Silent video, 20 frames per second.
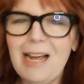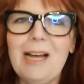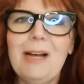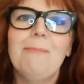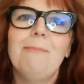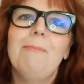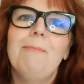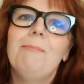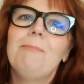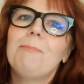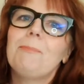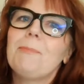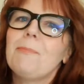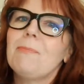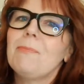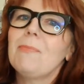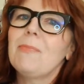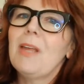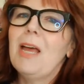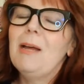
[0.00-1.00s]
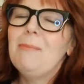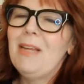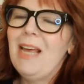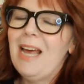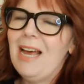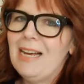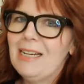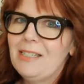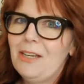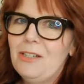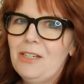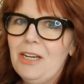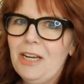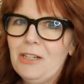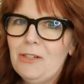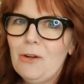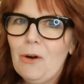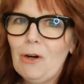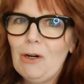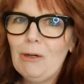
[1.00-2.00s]
I'm the
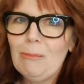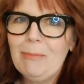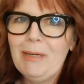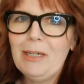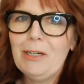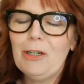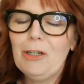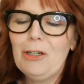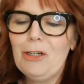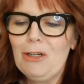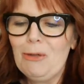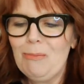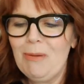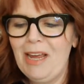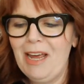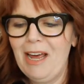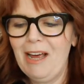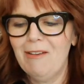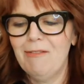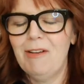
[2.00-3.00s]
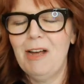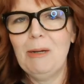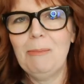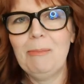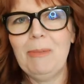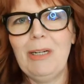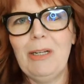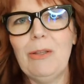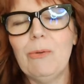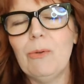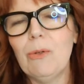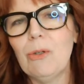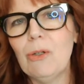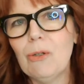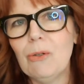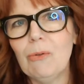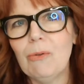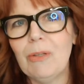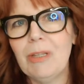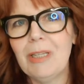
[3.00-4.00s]
Accidental Art Maker. You may have found me
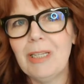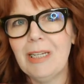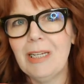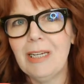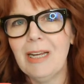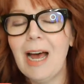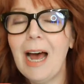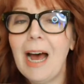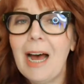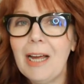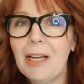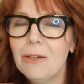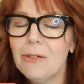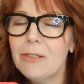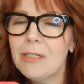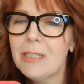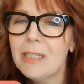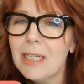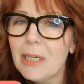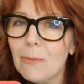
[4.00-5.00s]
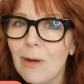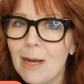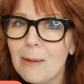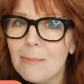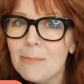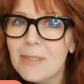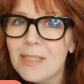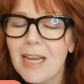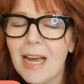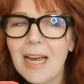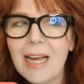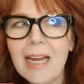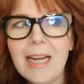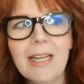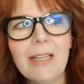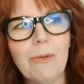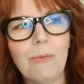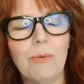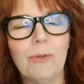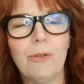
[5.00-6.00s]
through the IOD
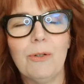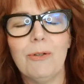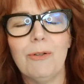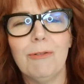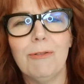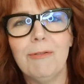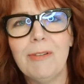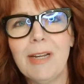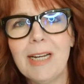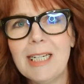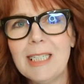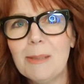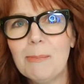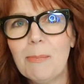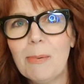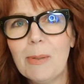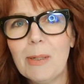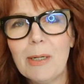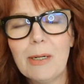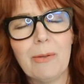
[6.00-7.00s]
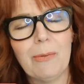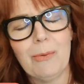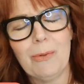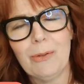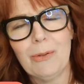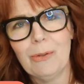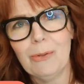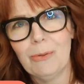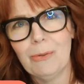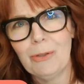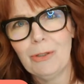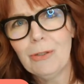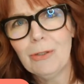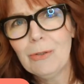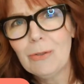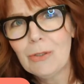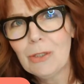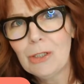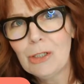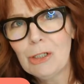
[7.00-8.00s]
website, through Facebook, through
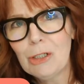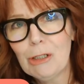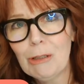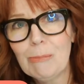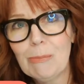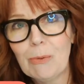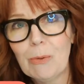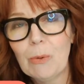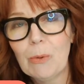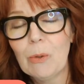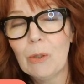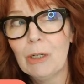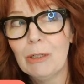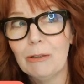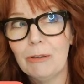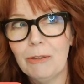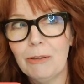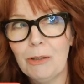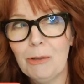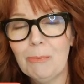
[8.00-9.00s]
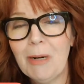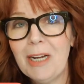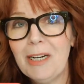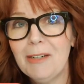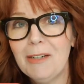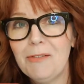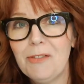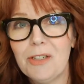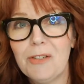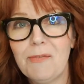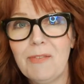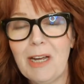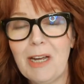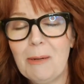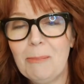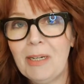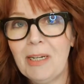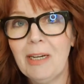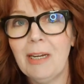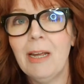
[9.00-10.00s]
YouTube, or you might have just
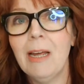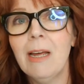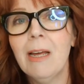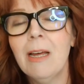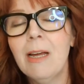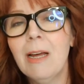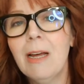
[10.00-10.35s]
found me